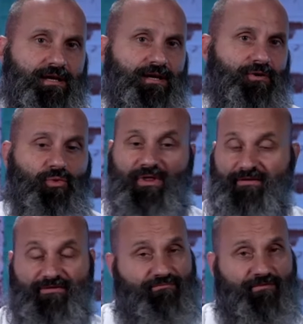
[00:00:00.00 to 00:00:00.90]

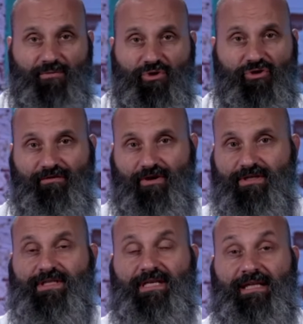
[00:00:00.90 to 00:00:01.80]
whether from a
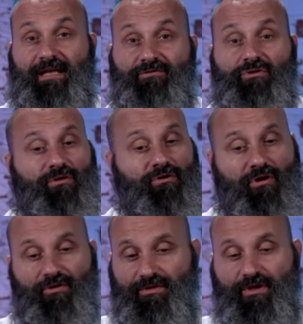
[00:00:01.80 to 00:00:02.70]
university level or
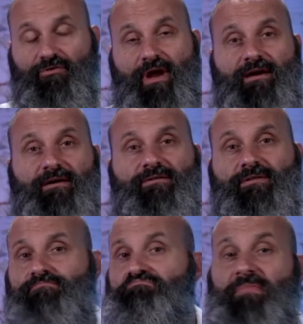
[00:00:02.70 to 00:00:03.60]
on the ground?